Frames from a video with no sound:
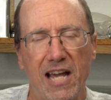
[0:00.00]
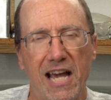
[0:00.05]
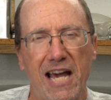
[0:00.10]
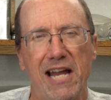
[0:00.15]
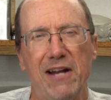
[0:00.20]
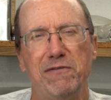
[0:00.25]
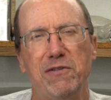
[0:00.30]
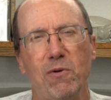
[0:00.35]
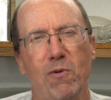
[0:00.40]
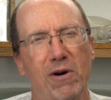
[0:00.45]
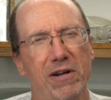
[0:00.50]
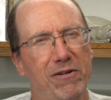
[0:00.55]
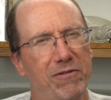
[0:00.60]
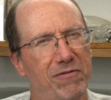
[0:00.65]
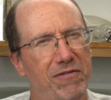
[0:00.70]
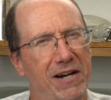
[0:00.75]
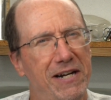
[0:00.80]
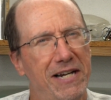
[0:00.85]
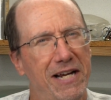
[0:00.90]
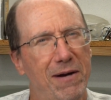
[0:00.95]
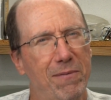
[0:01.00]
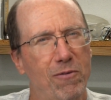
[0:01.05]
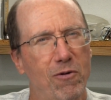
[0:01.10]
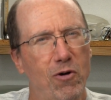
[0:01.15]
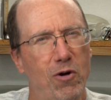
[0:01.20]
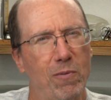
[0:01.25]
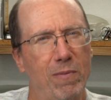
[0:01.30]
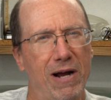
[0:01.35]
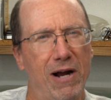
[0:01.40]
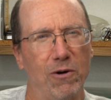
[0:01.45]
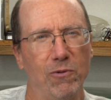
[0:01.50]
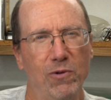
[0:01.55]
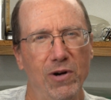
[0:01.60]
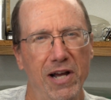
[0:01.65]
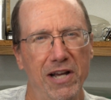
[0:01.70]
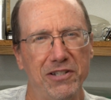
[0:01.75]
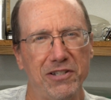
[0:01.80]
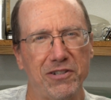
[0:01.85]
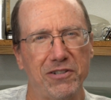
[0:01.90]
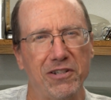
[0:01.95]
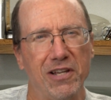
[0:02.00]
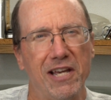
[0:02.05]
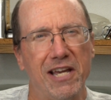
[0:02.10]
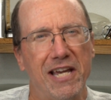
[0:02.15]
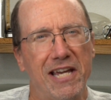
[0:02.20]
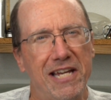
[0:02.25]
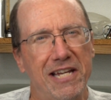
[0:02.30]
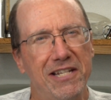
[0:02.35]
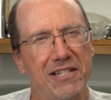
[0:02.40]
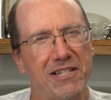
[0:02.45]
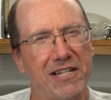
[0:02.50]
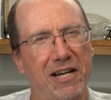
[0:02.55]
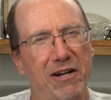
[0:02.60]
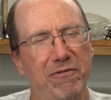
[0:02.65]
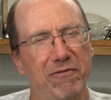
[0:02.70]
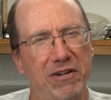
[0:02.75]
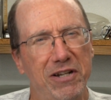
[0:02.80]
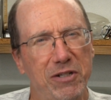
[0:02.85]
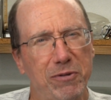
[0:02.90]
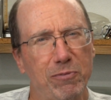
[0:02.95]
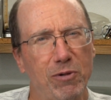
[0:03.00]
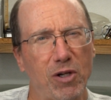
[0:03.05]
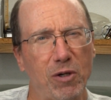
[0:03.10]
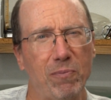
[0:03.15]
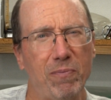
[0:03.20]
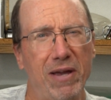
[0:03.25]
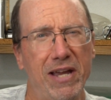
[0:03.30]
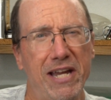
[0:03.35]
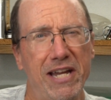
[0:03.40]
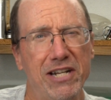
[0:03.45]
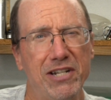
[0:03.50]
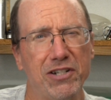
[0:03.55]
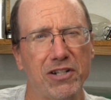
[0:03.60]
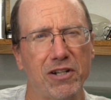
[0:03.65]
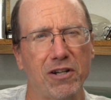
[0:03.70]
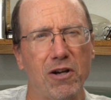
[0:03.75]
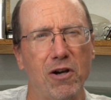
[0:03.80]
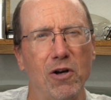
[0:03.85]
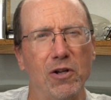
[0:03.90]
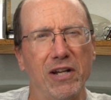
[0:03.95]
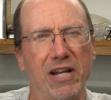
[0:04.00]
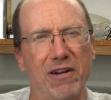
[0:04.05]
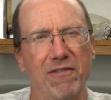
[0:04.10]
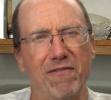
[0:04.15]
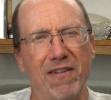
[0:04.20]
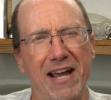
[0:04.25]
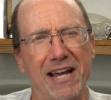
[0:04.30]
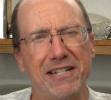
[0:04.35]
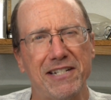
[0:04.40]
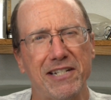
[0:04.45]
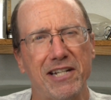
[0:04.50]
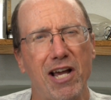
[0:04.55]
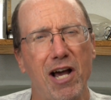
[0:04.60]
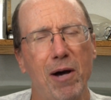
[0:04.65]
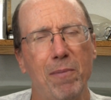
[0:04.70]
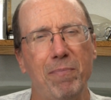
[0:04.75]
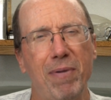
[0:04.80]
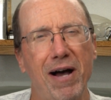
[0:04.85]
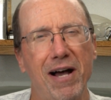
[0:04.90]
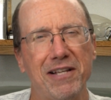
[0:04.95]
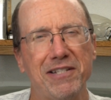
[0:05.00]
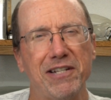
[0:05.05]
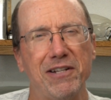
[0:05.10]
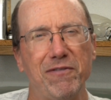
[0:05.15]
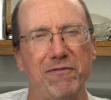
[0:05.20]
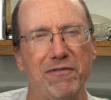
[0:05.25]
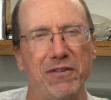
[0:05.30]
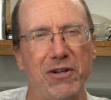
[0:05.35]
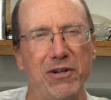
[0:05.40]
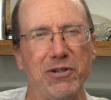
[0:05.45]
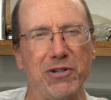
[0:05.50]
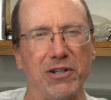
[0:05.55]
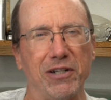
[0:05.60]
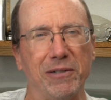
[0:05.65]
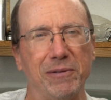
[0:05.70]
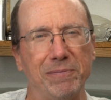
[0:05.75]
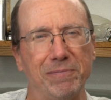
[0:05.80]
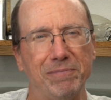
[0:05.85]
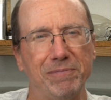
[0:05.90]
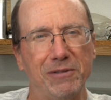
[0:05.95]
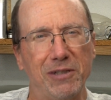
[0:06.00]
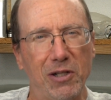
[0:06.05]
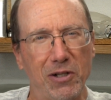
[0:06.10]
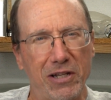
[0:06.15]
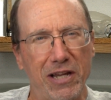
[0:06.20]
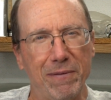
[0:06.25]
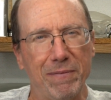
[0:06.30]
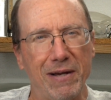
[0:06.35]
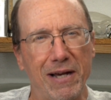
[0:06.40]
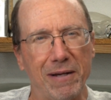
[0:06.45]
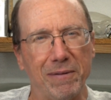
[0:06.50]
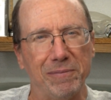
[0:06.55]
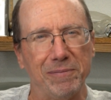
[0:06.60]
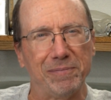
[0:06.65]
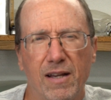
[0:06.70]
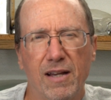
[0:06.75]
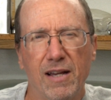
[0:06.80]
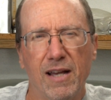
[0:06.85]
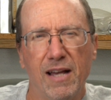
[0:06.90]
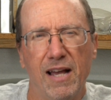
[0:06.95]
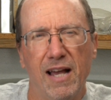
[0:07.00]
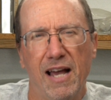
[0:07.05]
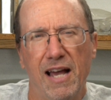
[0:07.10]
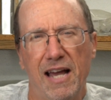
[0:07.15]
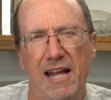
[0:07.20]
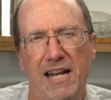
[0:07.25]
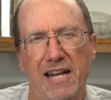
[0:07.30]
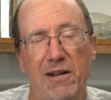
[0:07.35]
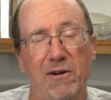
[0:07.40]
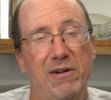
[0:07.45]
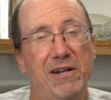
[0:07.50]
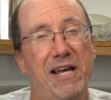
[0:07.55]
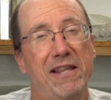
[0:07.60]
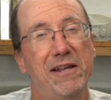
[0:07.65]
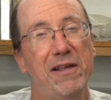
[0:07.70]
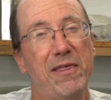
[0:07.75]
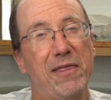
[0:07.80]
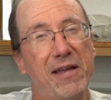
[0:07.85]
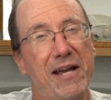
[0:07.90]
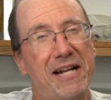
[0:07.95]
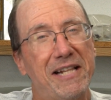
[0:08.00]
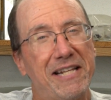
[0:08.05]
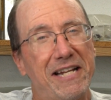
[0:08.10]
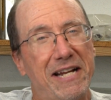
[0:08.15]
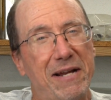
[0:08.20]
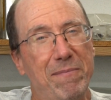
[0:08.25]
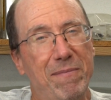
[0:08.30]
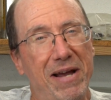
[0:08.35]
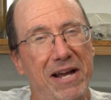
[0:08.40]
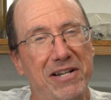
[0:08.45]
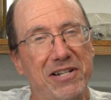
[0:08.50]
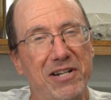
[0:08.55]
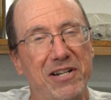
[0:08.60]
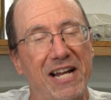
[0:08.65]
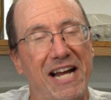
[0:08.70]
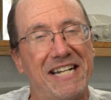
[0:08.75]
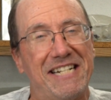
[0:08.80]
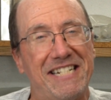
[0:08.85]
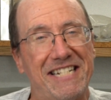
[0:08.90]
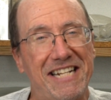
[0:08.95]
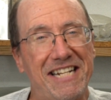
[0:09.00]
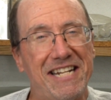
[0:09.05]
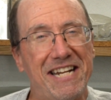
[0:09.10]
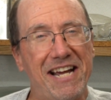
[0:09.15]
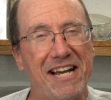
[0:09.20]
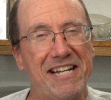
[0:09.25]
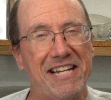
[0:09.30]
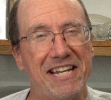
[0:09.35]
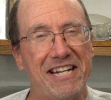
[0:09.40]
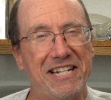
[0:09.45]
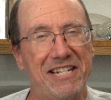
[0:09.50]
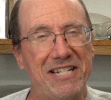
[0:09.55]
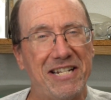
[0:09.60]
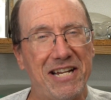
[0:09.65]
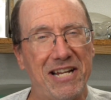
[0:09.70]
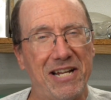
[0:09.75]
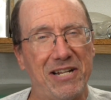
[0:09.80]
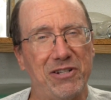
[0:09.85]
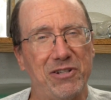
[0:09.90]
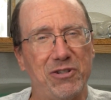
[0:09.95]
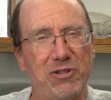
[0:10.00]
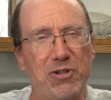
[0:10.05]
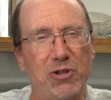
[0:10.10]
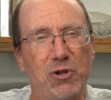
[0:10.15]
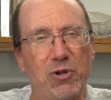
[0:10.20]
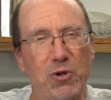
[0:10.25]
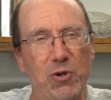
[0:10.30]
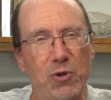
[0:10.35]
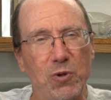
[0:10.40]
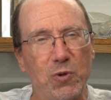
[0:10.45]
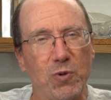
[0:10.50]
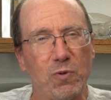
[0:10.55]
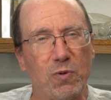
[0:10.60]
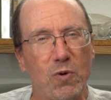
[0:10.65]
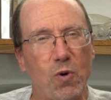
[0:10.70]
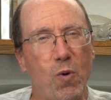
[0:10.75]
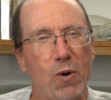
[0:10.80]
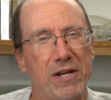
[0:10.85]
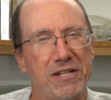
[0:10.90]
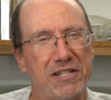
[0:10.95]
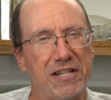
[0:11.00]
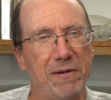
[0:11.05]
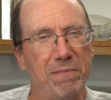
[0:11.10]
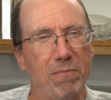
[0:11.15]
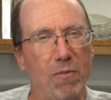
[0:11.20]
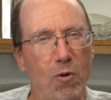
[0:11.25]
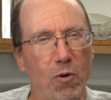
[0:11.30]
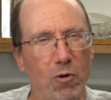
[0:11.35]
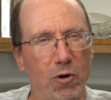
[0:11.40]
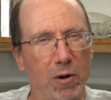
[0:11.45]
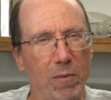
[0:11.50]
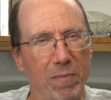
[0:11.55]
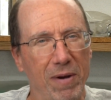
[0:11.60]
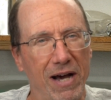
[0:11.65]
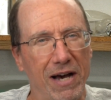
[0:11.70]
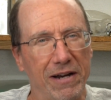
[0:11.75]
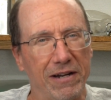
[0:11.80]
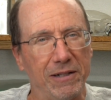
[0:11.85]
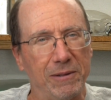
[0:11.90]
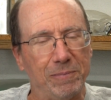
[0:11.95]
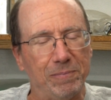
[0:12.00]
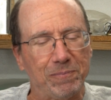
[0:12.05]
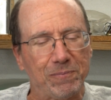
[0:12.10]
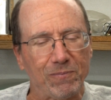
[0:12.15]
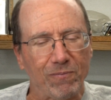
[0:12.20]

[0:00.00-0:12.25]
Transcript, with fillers: And if you want to find out more about Russ, he's got a Facebook page called Advanced Composite Infusion. Look him up. Now, another thing that he mentioned, I did not get a chance to quiz him more about it,